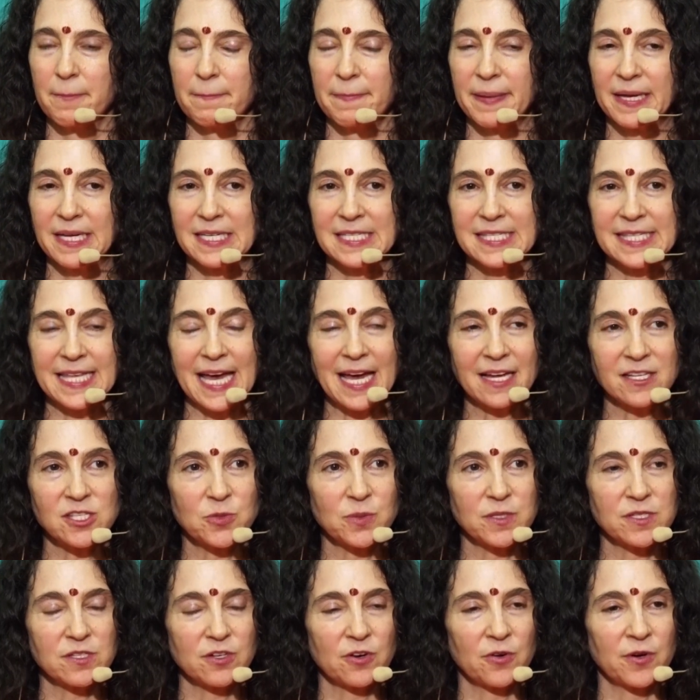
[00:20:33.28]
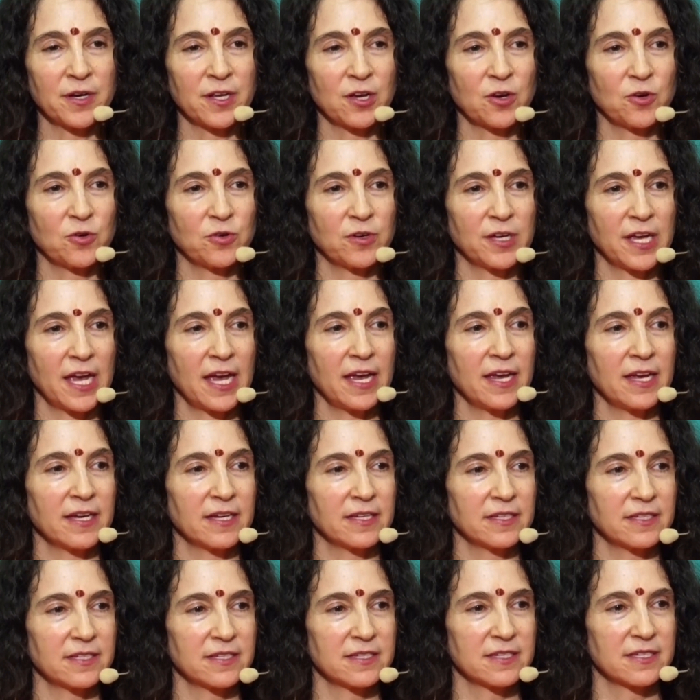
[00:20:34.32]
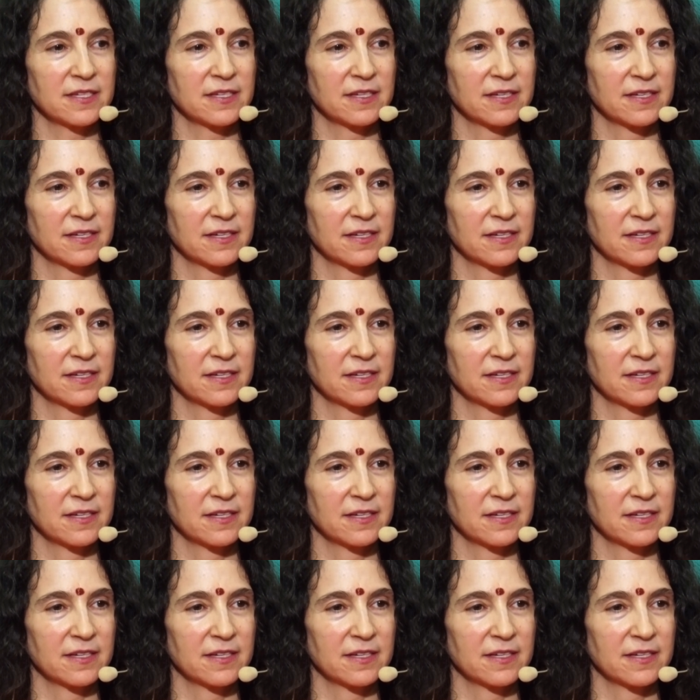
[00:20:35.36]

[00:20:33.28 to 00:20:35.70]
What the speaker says: Because that's what's going to create